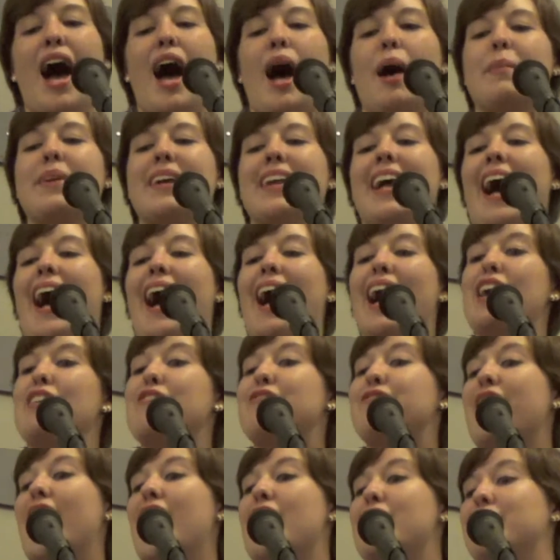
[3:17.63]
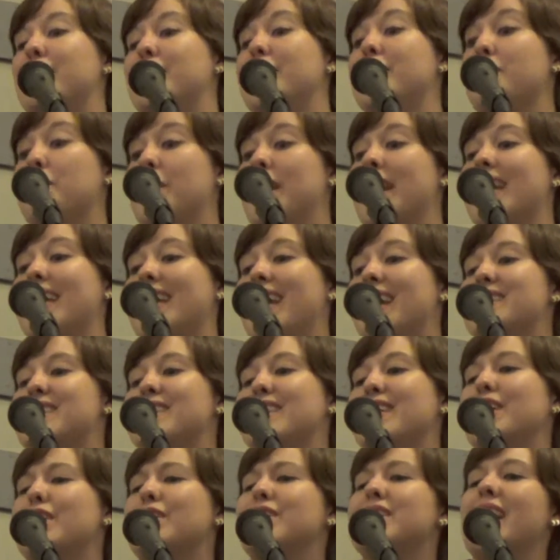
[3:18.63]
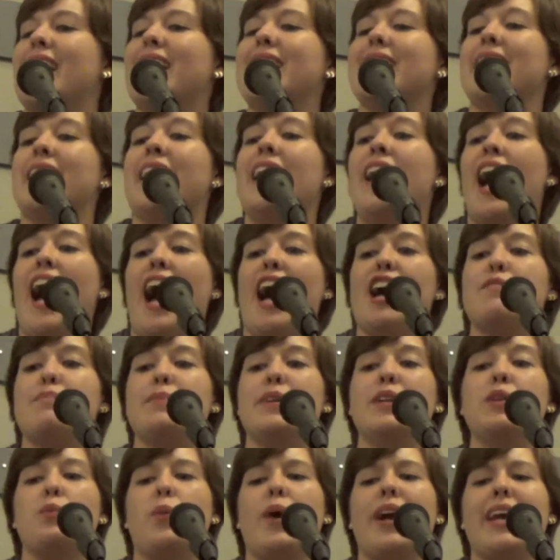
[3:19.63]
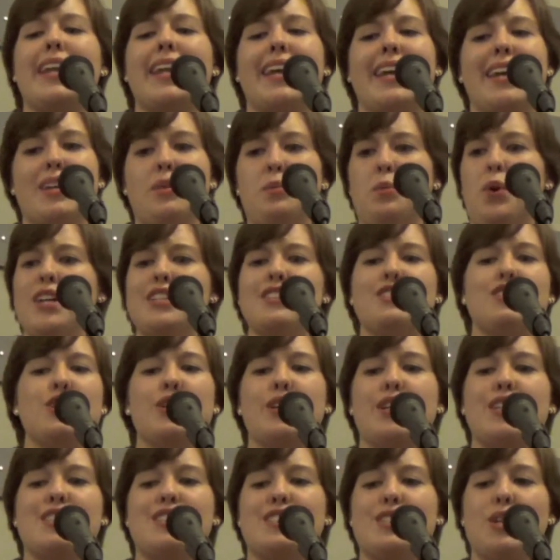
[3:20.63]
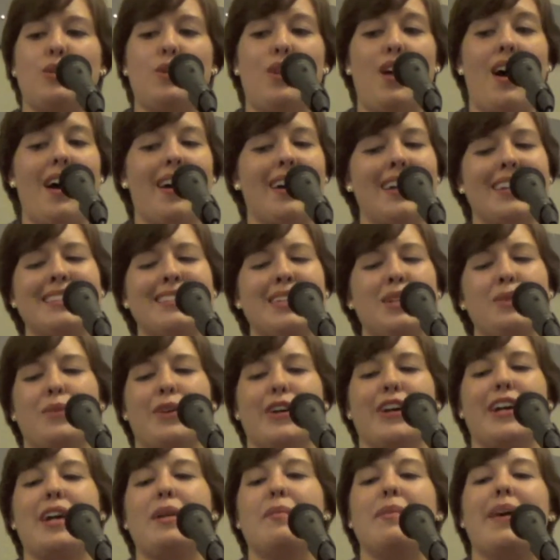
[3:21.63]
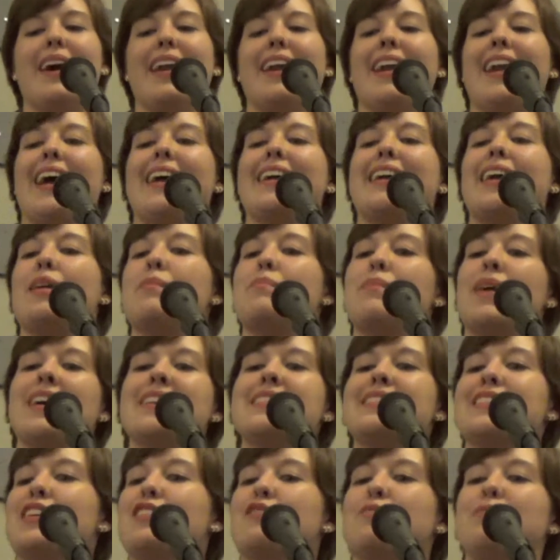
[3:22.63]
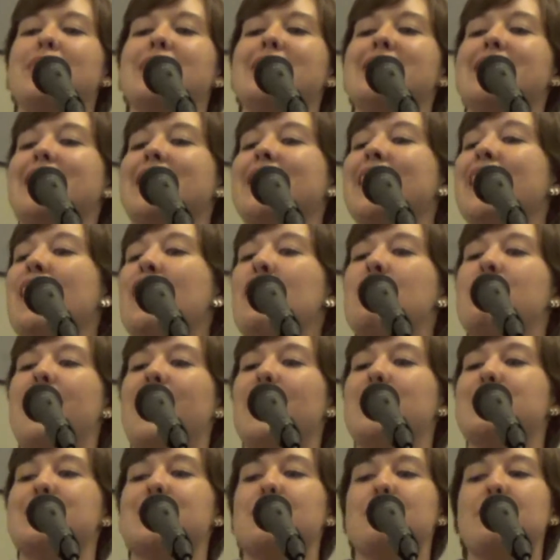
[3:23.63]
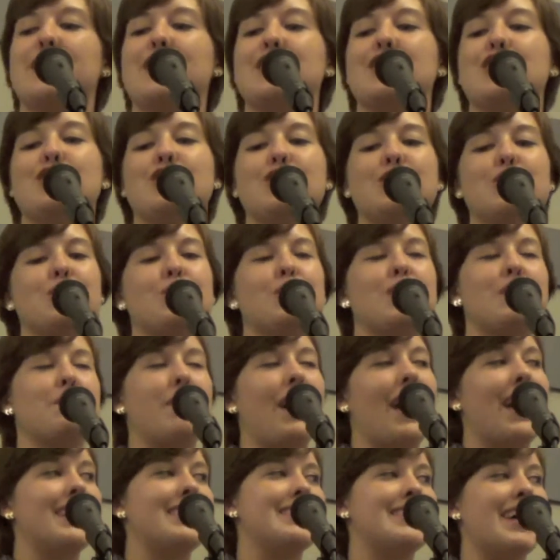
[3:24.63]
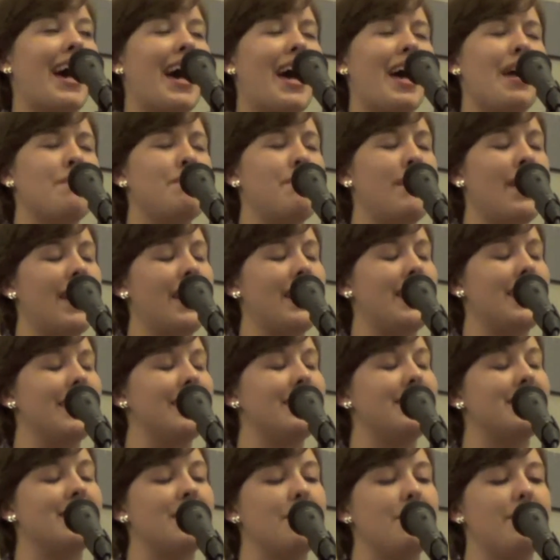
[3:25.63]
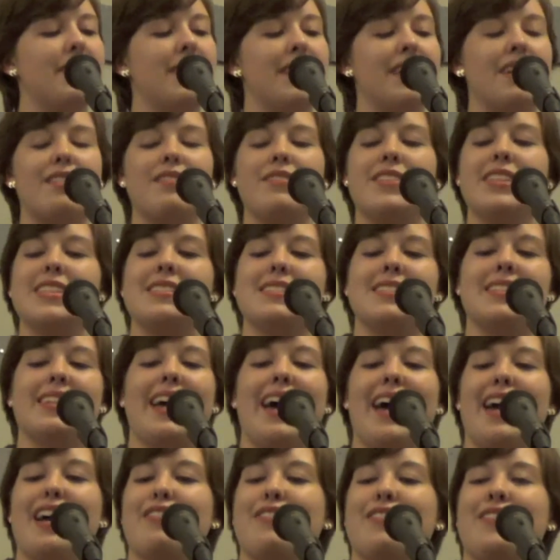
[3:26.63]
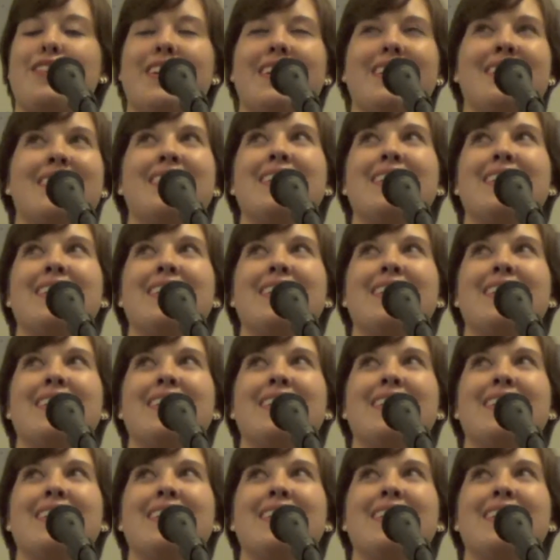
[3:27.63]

I'm gonna high-five it when it gets here. Tell it I've been waiting and what took it so long. And don't worry about it, I kept myself busy. Found something to do with my time. Made something of this life.